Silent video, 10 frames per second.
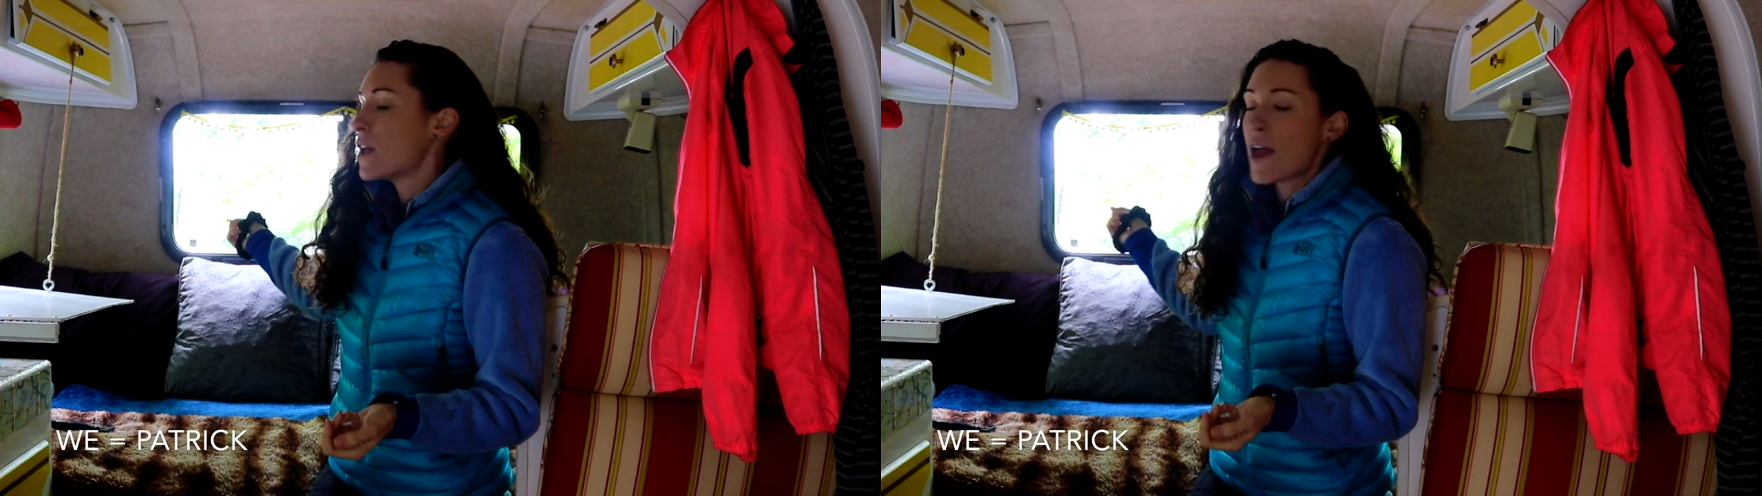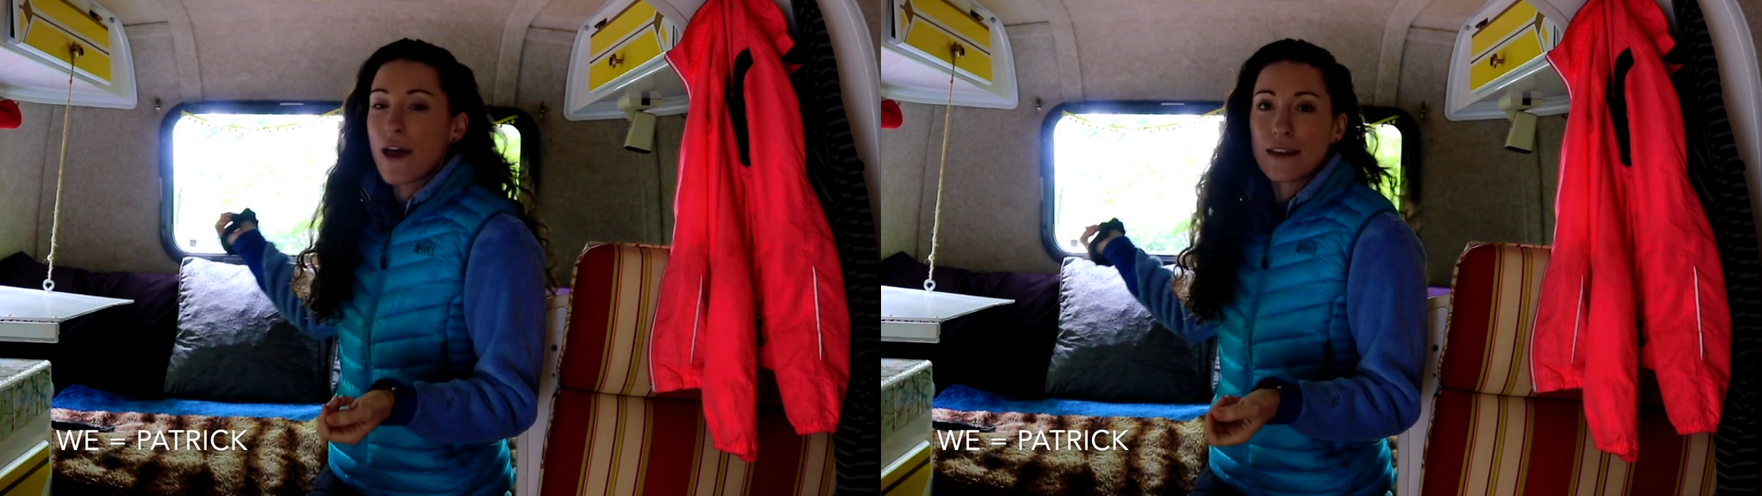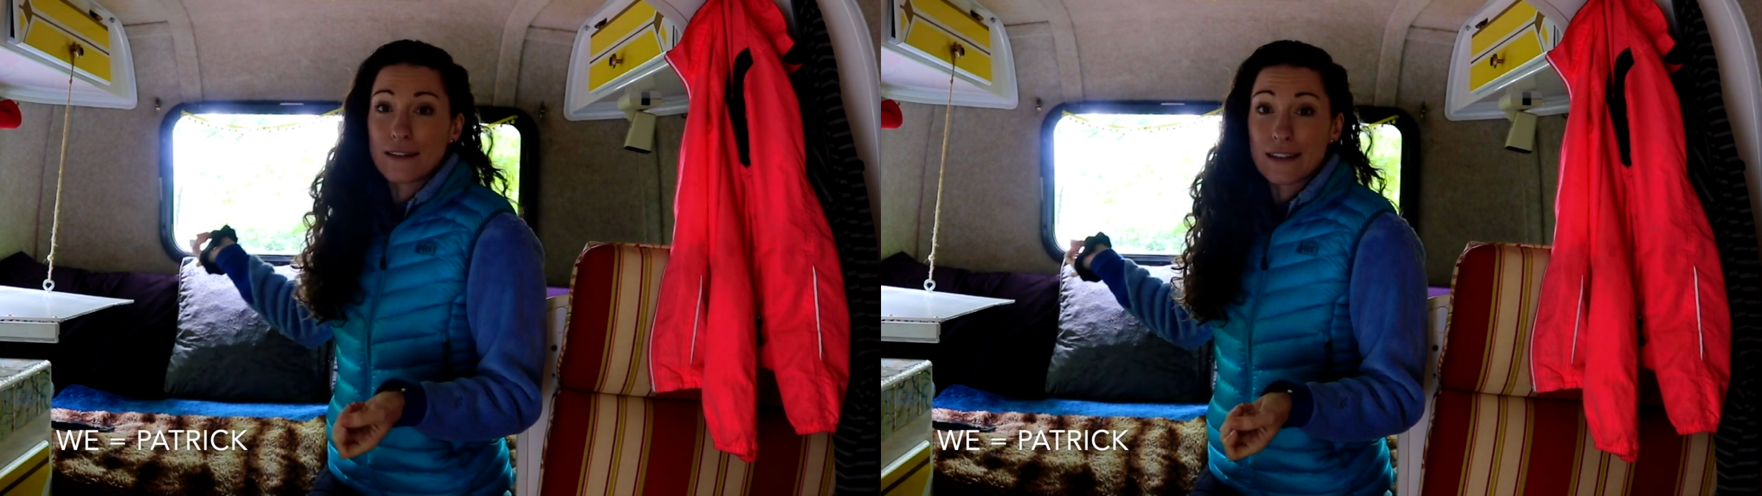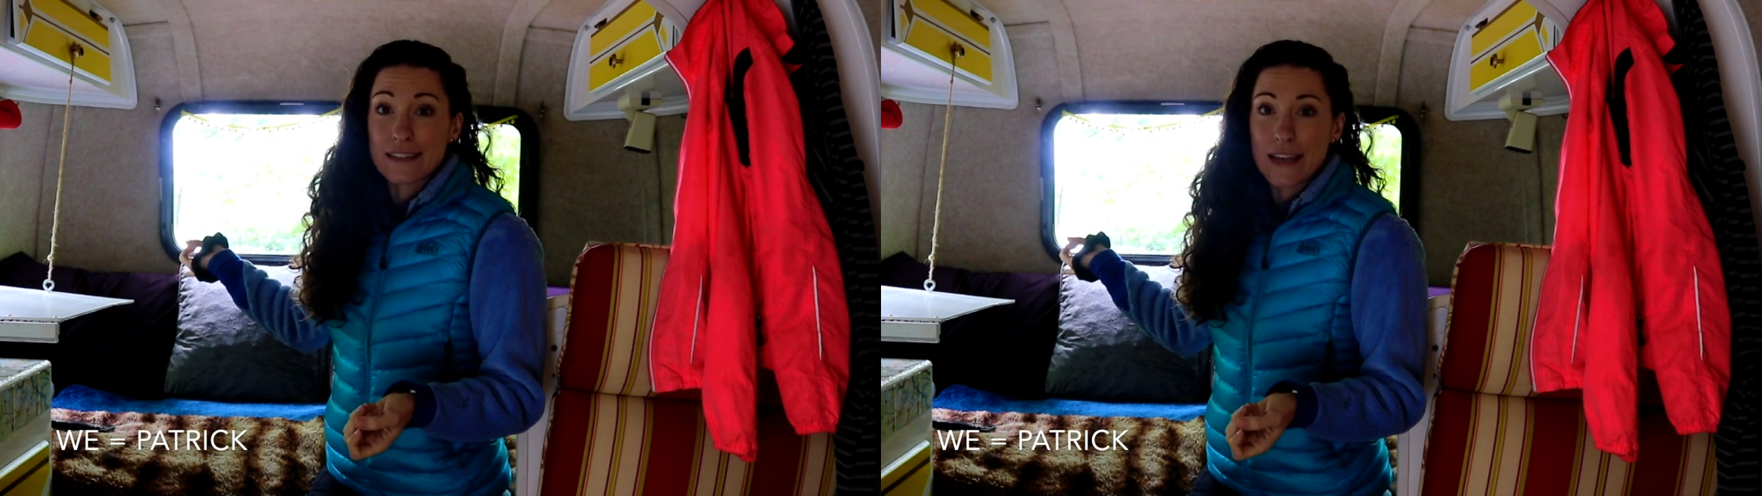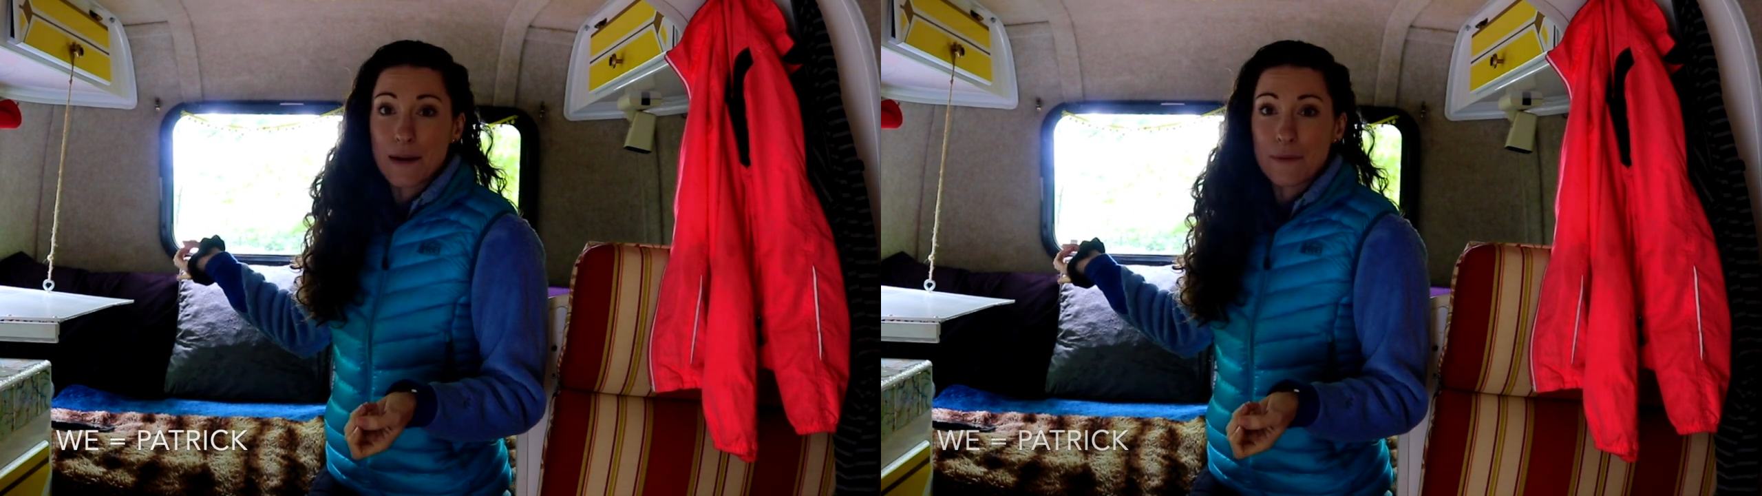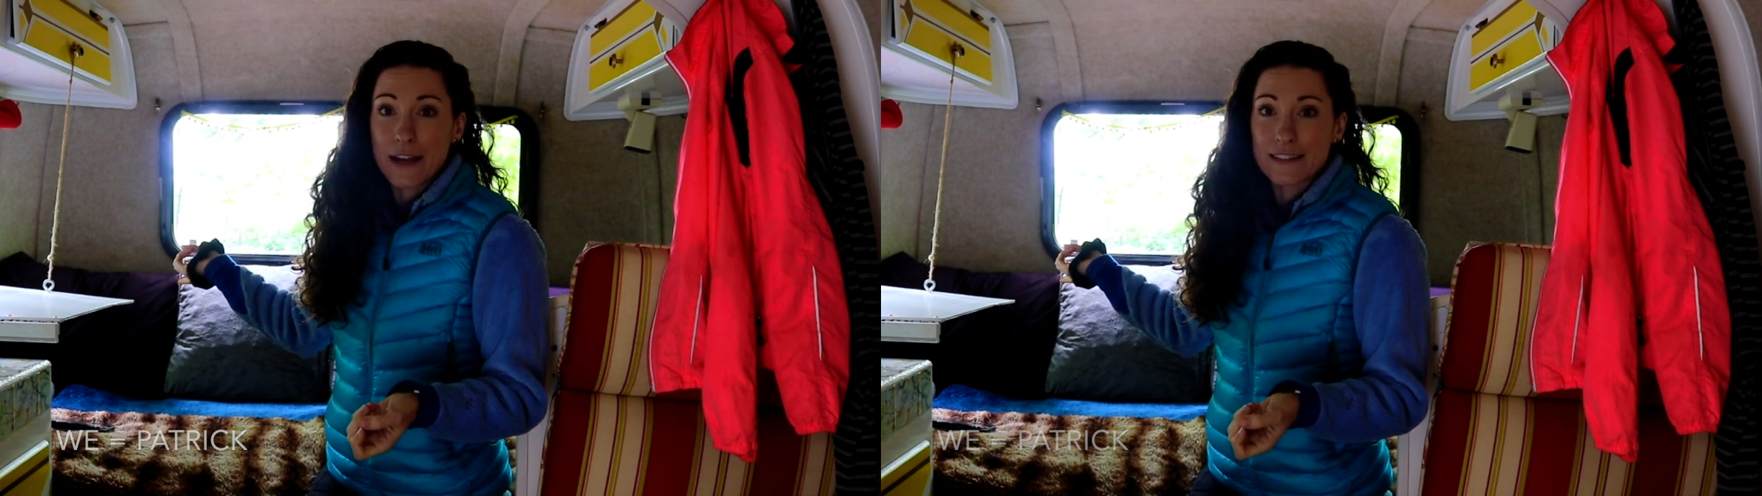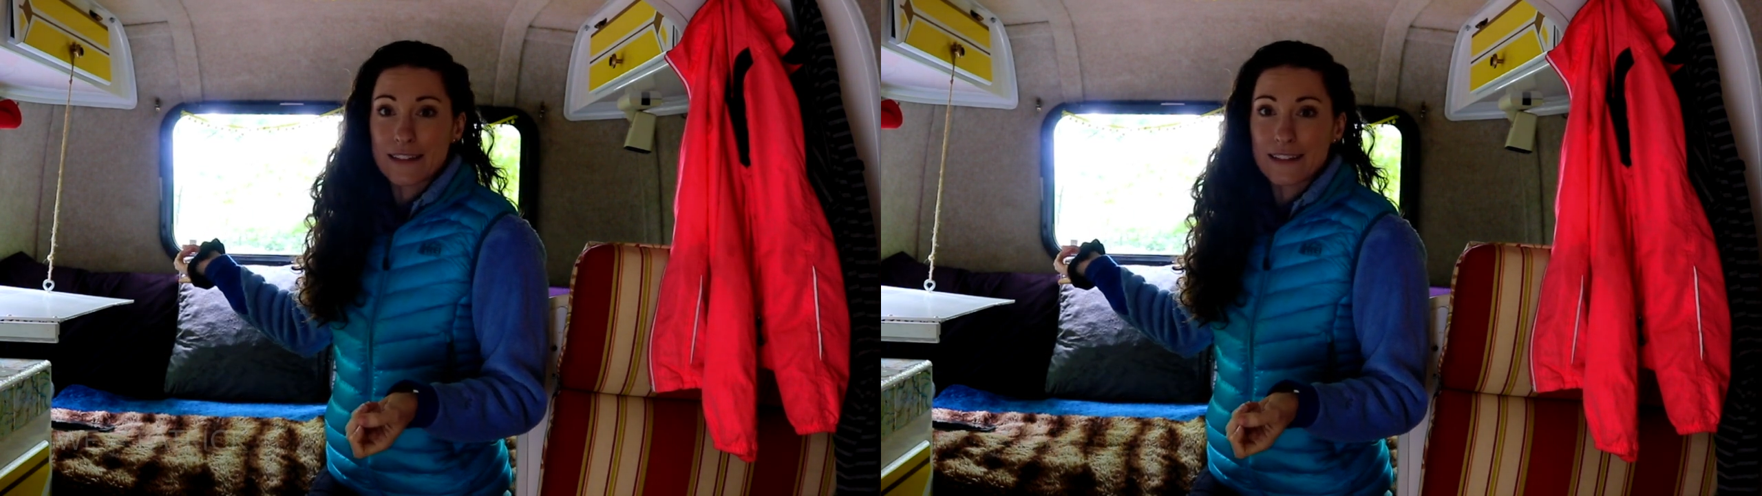and the Scamp has this